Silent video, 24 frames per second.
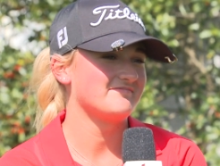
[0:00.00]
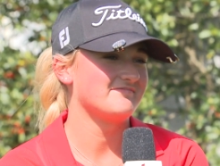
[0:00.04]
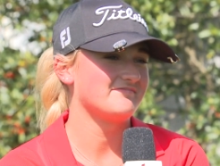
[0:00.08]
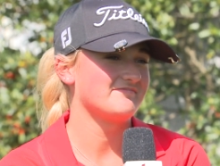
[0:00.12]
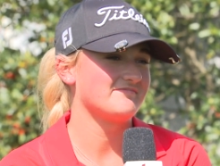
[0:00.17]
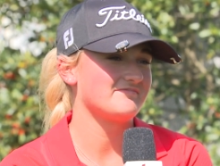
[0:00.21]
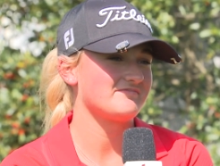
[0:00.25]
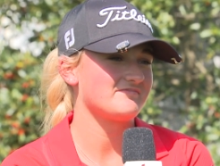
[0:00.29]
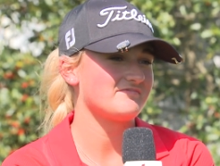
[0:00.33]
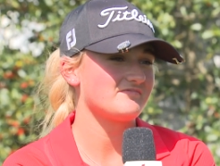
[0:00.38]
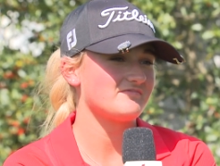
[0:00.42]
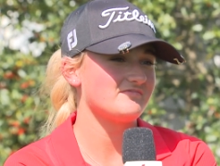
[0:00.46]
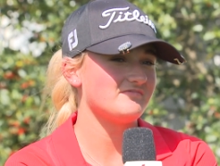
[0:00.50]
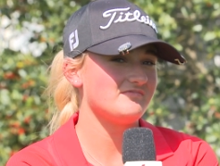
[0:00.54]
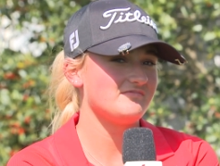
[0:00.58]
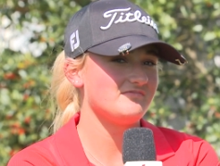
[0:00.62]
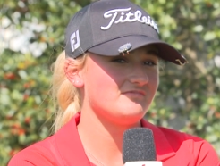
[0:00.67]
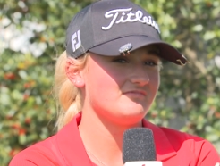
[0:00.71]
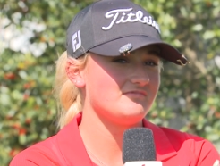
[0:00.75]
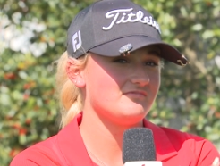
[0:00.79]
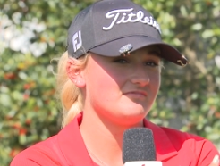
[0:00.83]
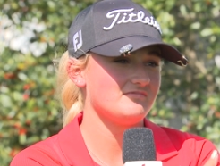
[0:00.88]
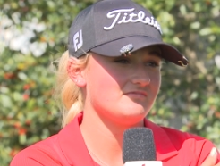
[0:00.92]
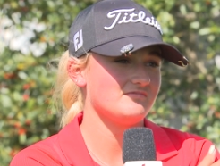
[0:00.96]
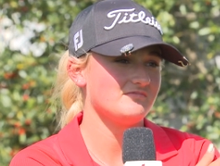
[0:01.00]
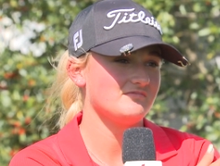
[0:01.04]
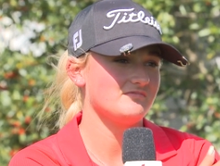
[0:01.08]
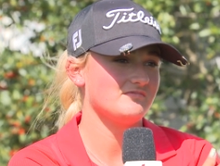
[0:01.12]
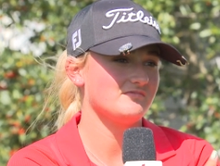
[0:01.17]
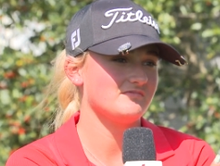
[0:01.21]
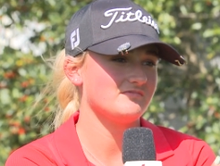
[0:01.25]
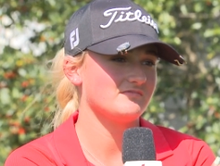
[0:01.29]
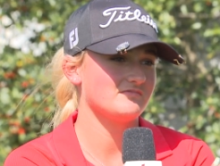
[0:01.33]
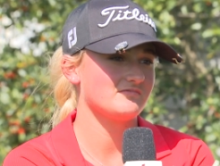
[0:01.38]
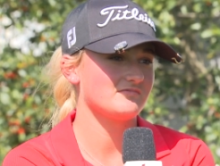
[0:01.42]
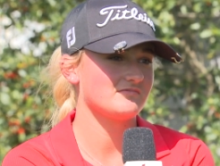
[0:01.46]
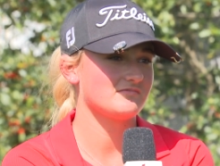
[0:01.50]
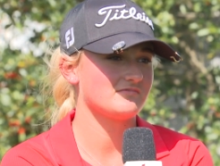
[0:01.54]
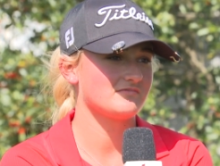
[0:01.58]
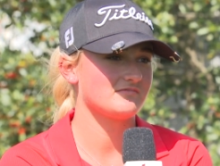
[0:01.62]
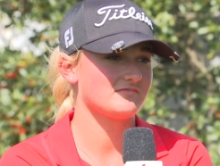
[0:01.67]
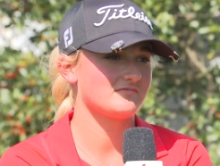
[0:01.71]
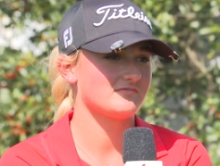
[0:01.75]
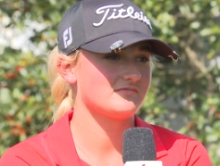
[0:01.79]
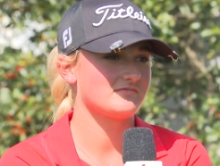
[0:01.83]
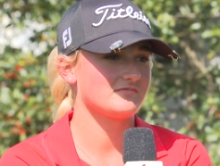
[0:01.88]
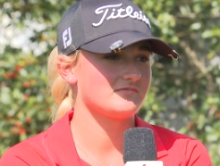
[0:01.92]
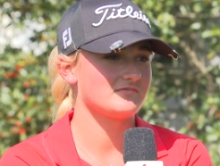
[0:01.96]
What are your plans like after this
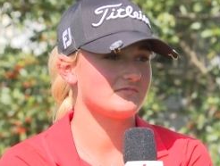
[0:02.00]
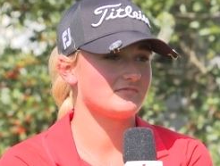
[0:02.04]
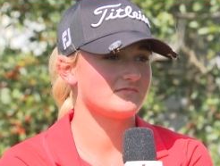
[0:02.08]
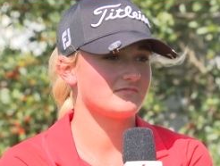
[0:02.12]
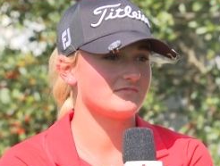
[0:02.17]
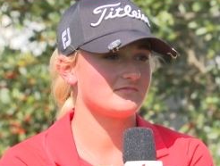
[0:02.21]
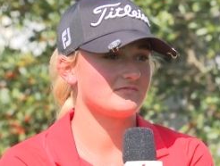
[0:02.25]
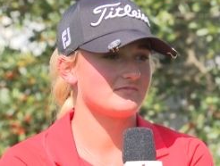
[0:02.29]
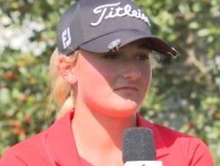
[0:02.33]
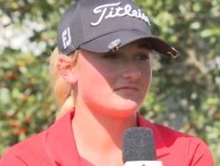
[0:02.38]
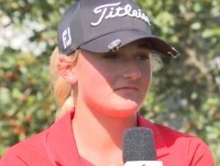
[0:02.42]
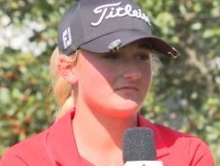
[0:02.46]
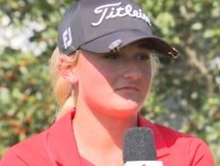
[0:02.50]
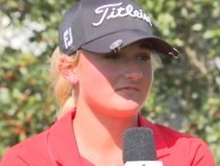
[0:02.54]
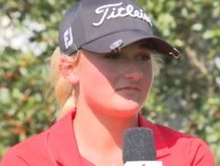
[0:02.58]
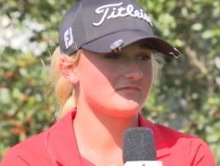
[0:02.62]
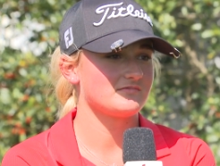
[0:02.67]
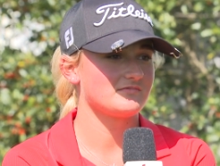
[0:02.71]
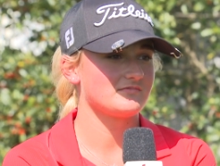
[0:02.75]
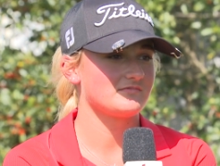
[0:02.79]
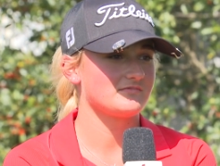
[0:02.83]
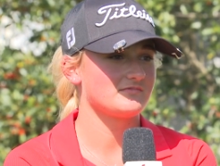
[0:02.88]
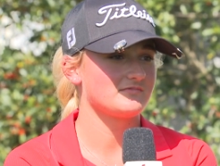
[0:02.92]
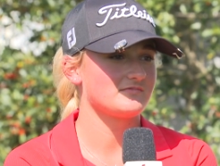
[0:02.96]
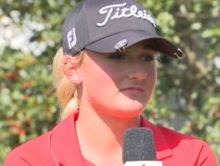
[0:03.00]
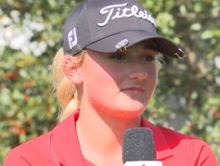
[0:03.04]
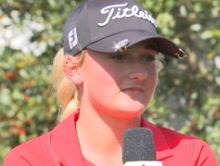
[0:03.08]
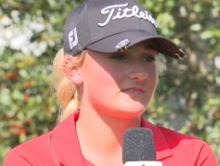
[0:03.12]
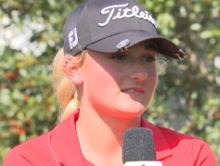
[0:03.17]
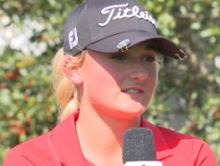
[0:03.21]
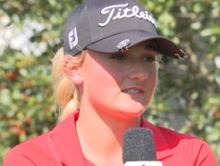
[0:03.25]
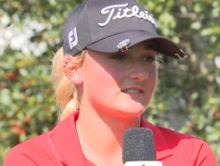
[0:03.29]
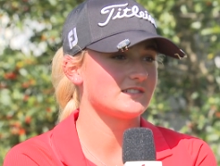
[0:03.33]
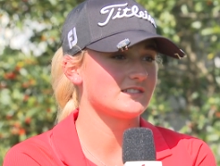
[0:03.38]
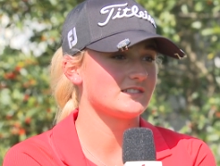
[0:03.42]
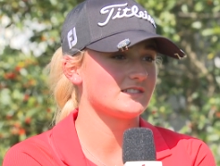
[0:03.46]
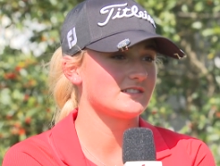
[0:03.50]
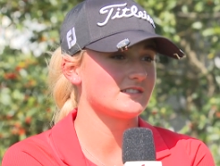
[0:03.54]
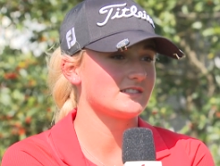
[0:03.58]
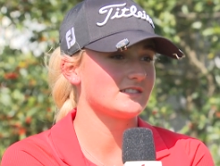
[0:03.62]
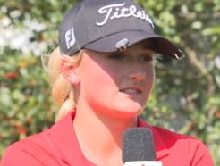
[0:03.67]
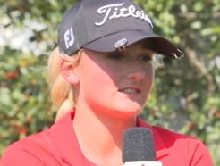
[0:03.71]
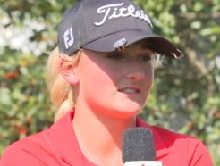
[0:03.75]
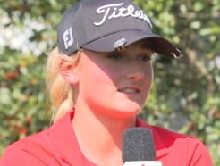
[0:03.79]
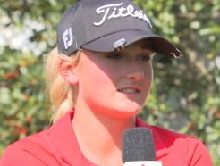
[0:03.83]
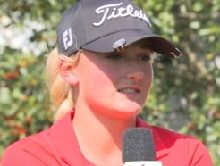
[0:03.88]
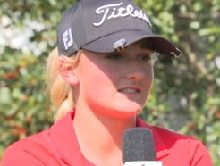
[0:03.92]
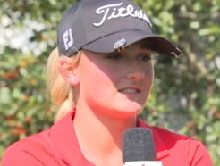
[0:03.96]
week? What do you do on Monday? Do you go to
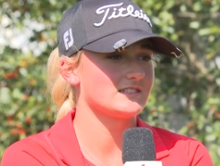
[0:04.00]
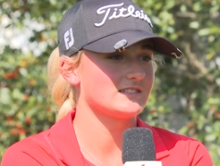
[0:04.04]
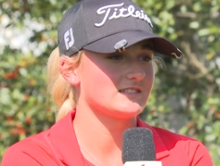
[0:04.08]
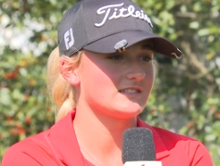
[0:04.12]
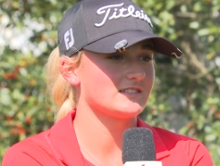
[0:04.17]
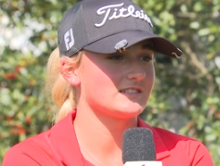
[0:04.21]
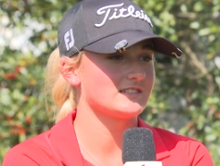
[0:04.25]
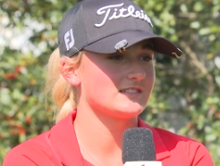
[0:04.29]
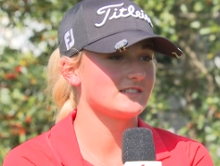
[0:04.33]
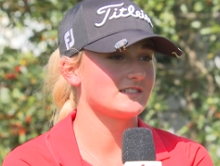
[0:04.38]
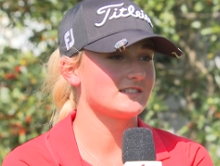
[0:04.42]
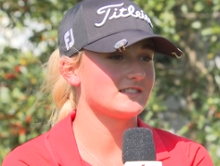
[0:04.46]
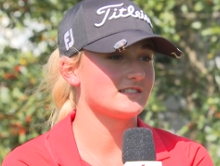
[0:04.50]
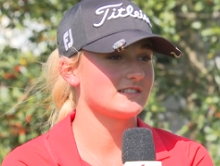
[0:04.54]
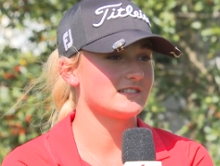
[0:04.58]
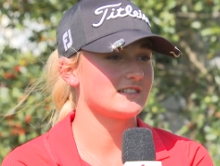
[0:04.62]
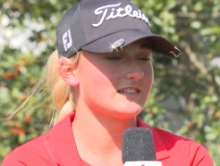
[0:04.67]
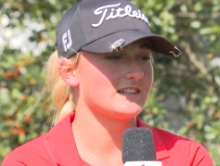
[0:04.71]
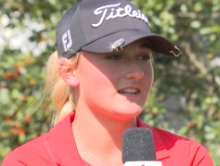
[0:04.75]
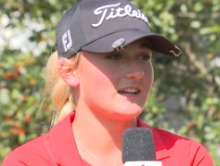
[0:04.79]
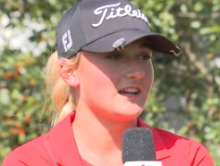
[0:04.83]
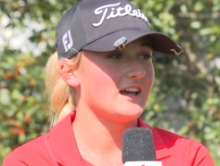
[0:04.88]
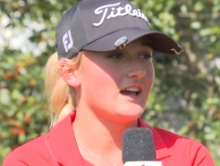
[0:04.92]
school? What are you doing?